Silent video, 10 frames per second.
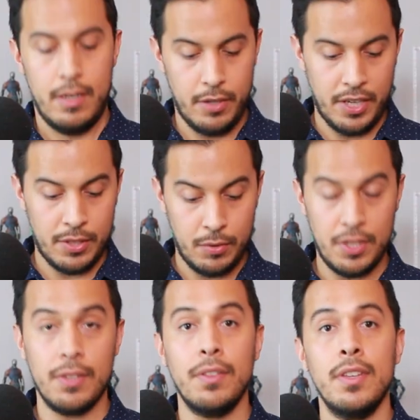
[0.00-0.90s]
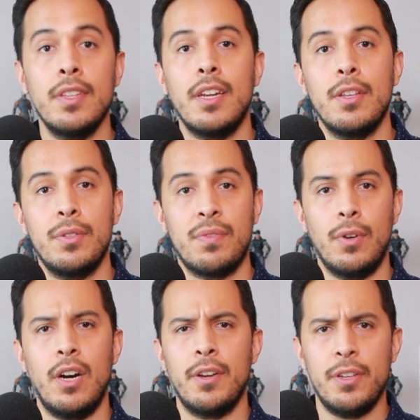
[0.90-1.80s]
Okay, so the other thing that I use
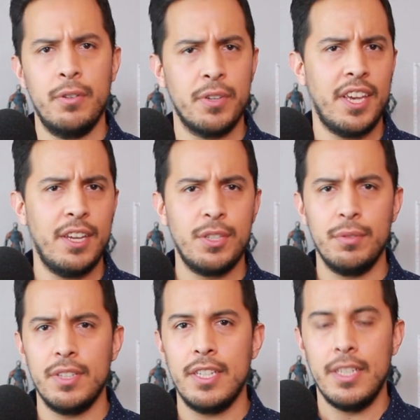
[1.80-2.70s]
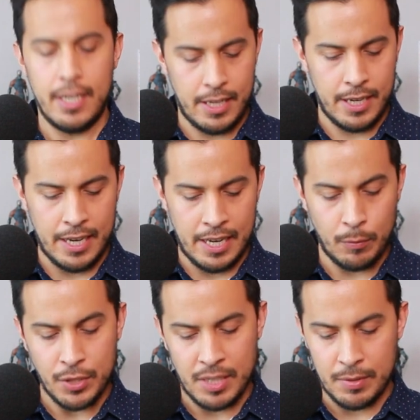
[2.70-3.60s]
for audio occasionally, uh,
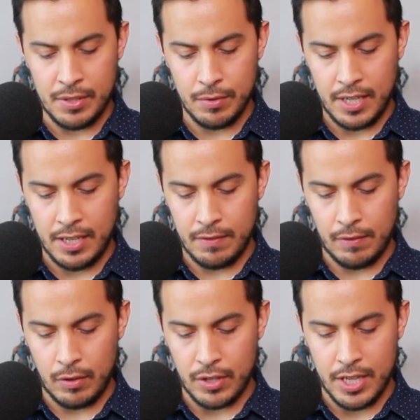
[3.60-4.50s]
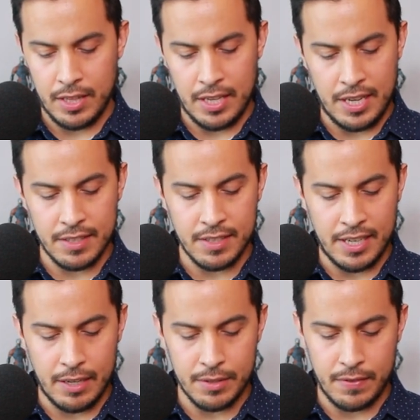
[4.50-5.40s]
and which I'm still kind of learning the ins
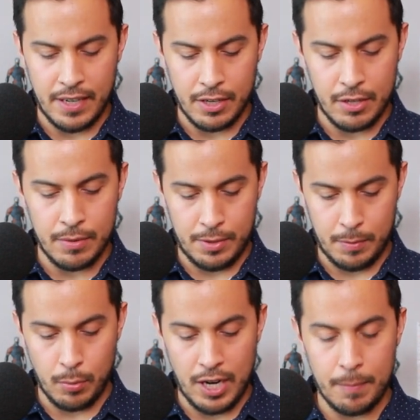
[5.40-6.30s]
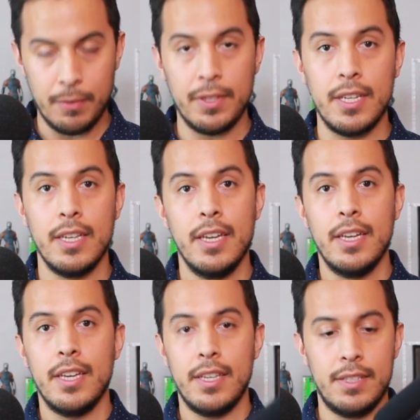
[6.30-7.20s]
and outs of how to use this properly,
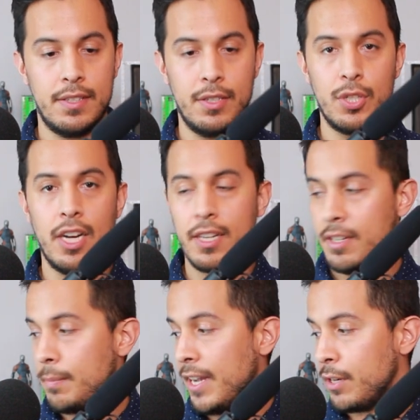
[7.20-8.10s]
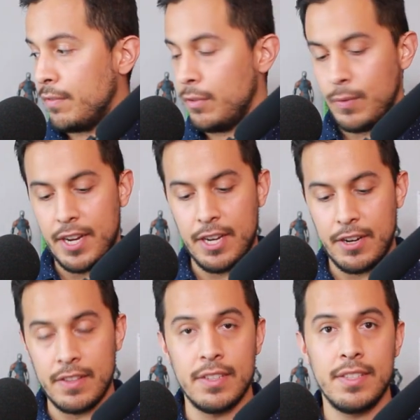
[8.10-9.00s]
is the shotgun microphone right
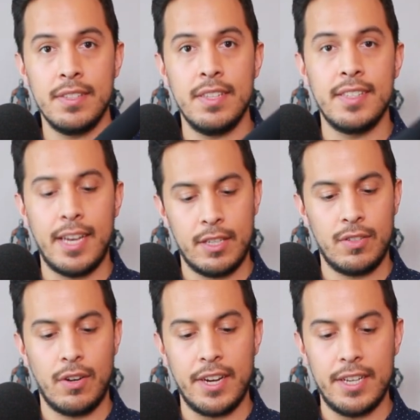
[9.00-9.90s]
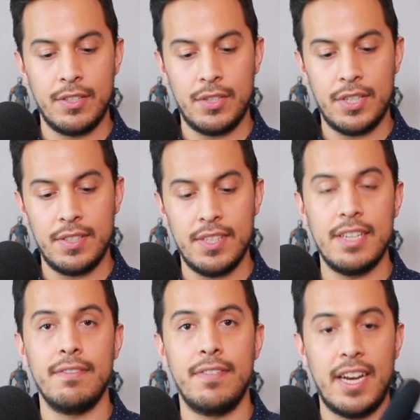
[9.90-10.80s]
here. And this is the Takstar
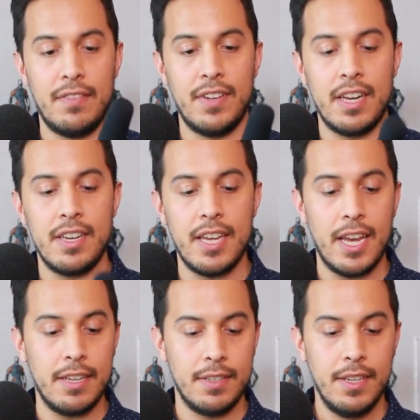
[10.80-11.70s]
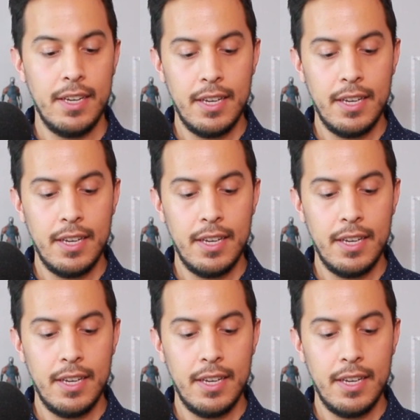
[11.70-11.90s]
SGC 598.